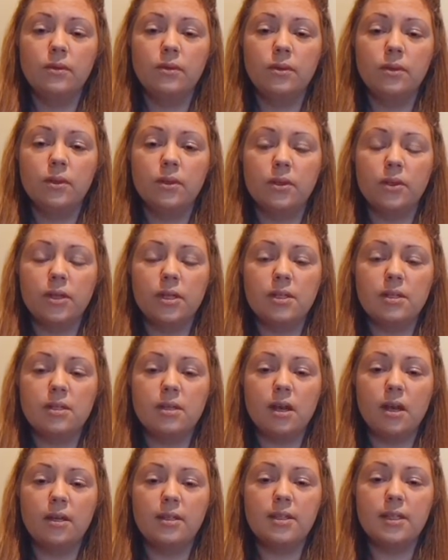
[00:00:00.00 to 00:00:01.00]
you're going to
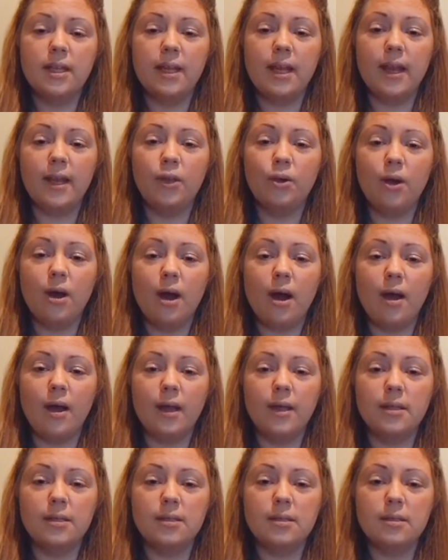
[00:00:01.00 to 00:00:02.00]
start to let your
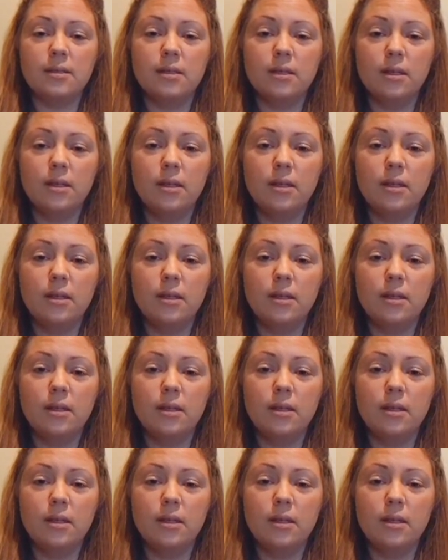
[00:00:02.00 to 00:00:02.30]
eyes